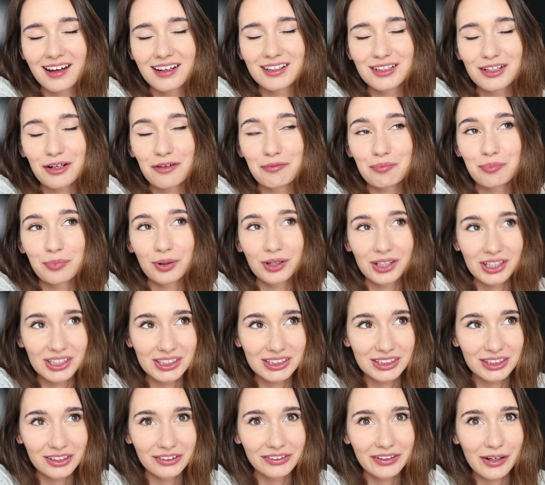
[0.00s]
and pretty
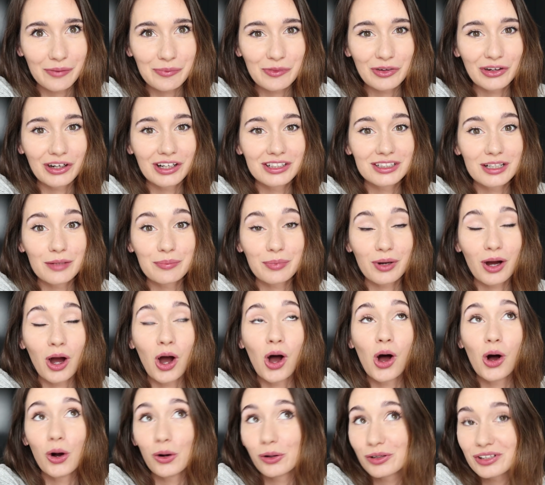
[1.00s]
soon I'm going to dump a
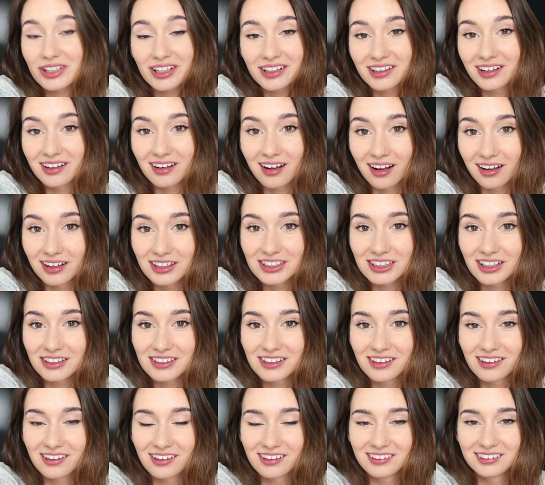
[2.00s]
whole ton of knowledge on
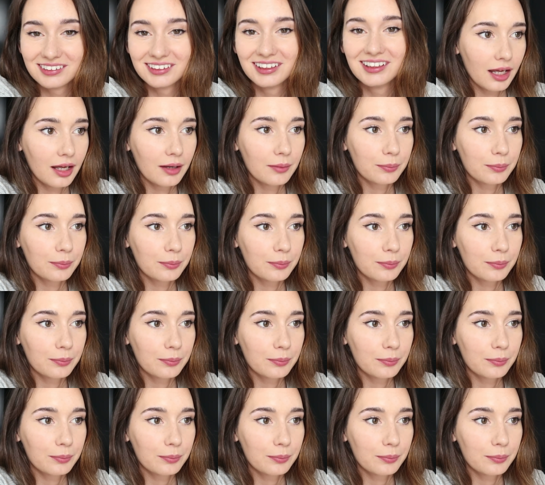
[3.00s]
y'all.